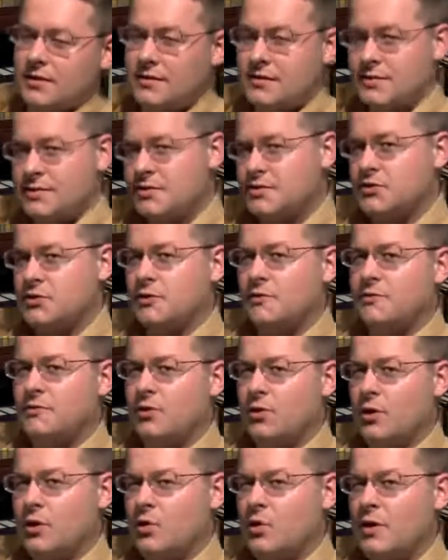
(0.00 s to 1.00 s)
This is Surah
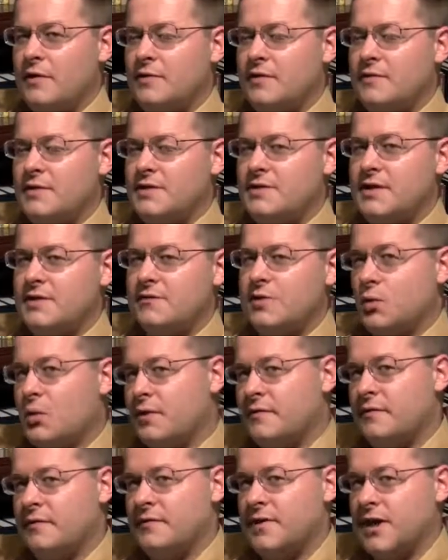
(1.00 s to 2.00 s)
4, 157 to
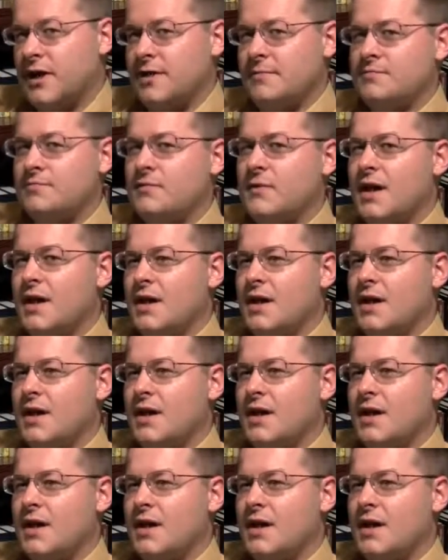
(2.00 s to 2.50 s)
158.